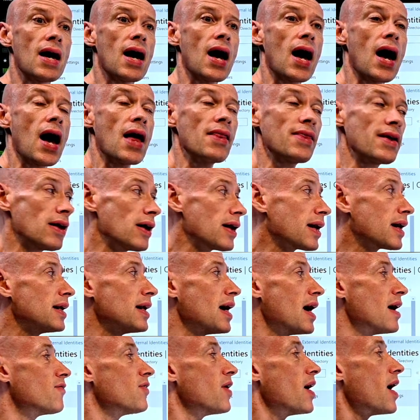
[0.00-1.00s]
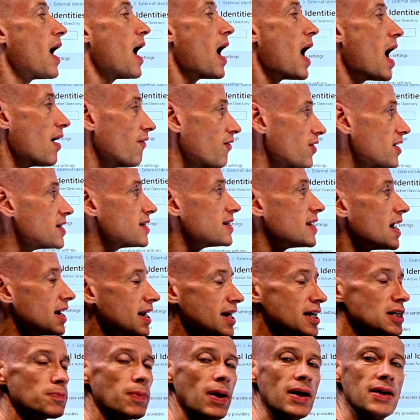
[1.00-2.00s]
And then I can have other
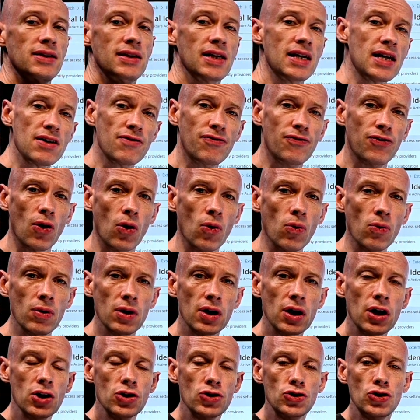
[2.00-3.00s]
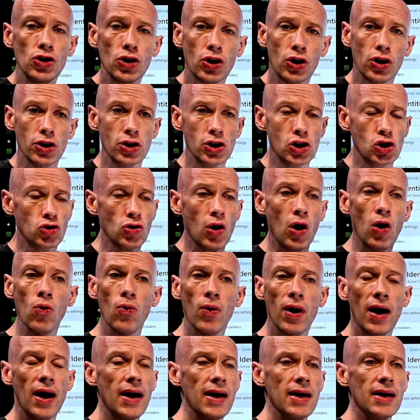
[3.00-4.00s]
settings by default to control,
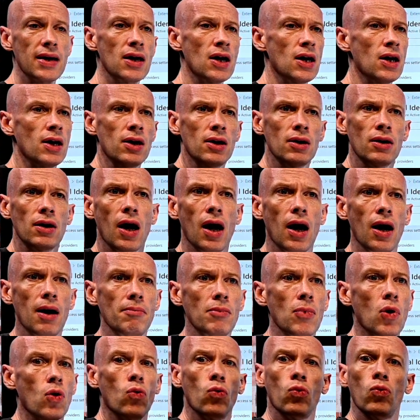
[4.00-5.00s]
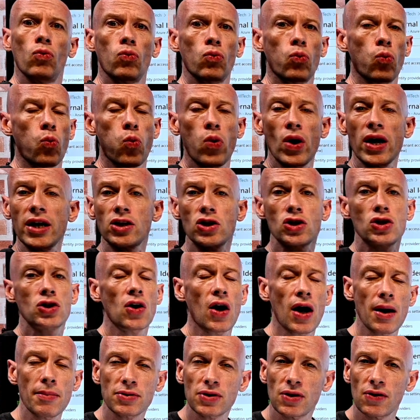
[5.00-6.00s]
hey, um, which
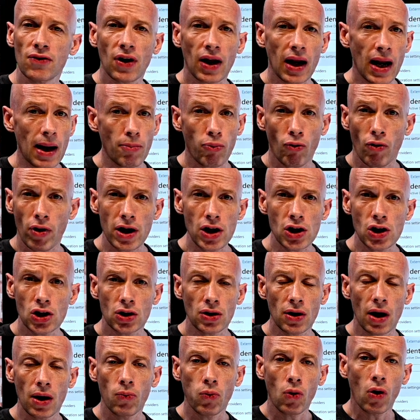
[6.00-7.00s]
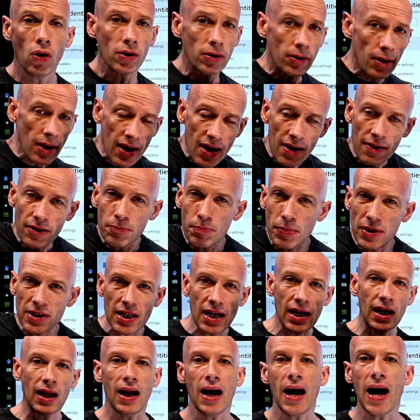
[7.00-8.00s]
types of collaboration I want,
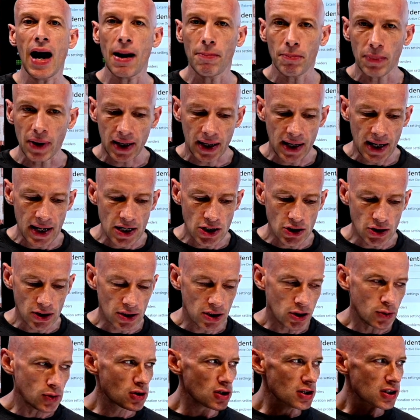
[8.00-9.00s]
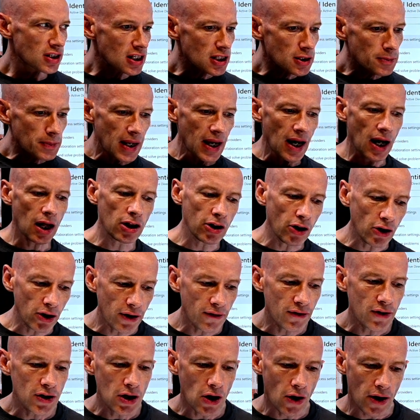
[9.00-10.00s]
particular applications. So it just gives me a lot
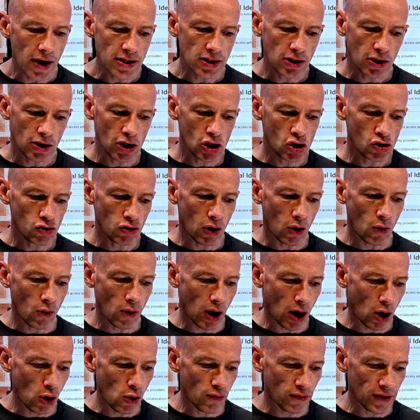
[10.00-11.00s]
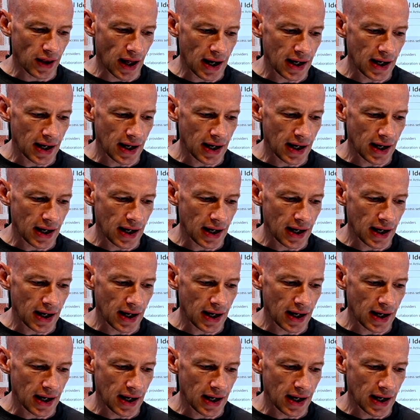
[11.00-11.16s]
of nice control over that.